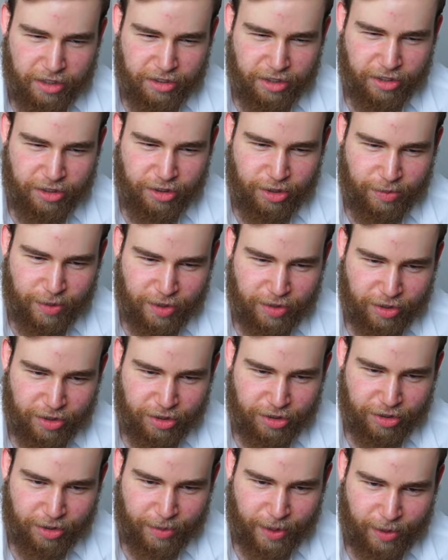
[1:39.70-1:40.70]
since you
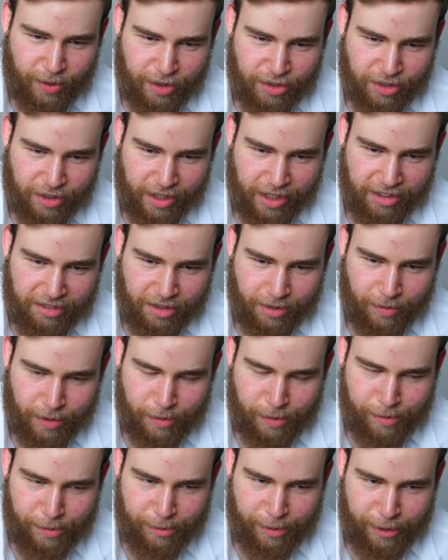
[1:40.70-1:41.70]
misunderstood my question last time,
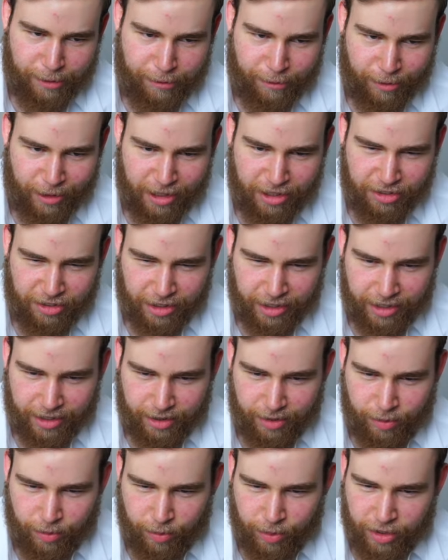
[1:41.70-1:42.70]
let me rephrase it.
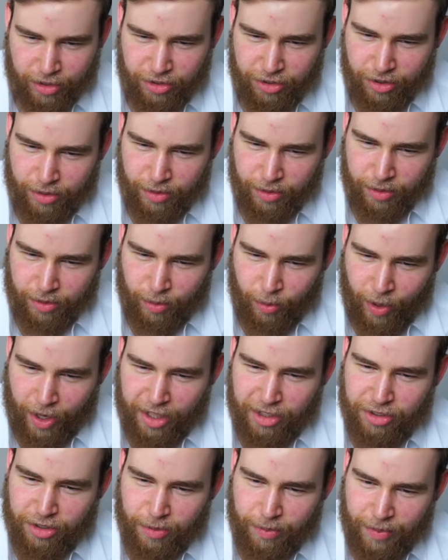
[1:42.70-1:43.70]
What is your?
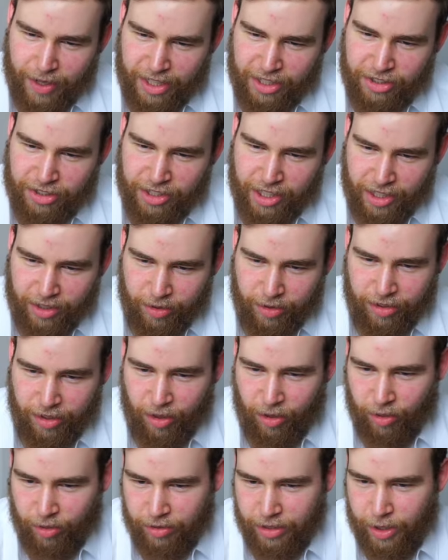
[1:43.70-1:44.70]
Why is your main channel
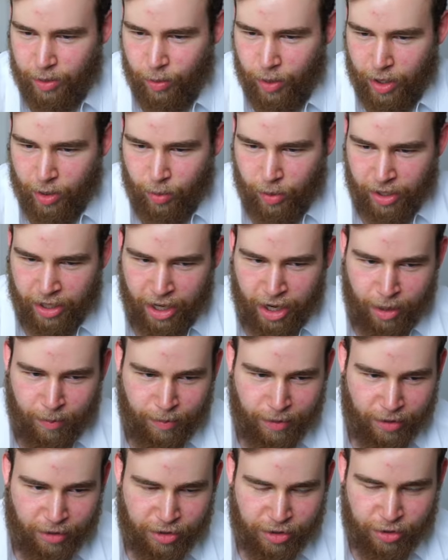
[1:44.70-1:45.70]
the only one where I
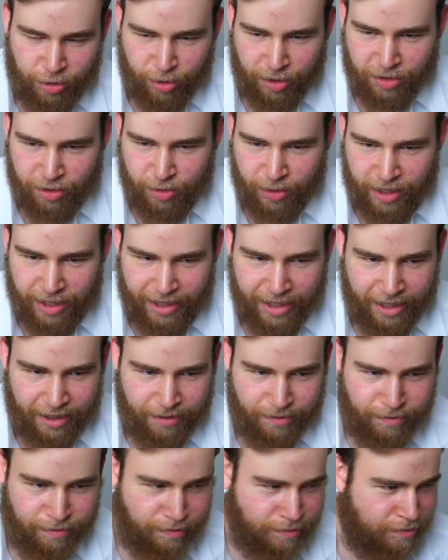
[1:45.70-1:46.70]
upload shorts right
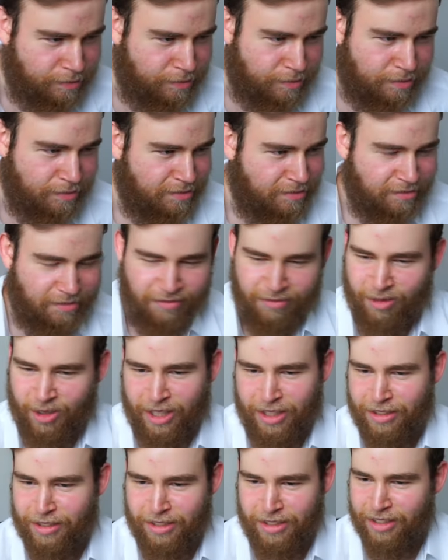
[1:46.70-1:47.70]
now?
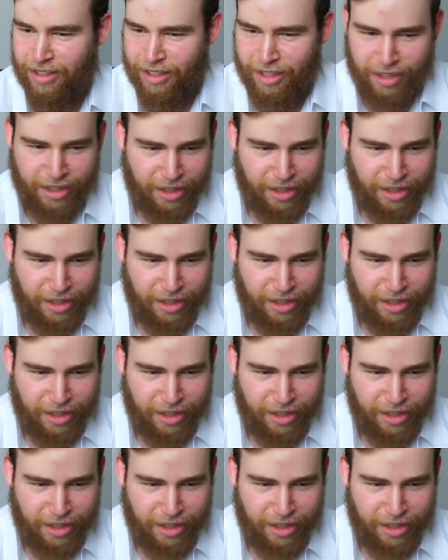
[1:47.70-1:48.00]
What?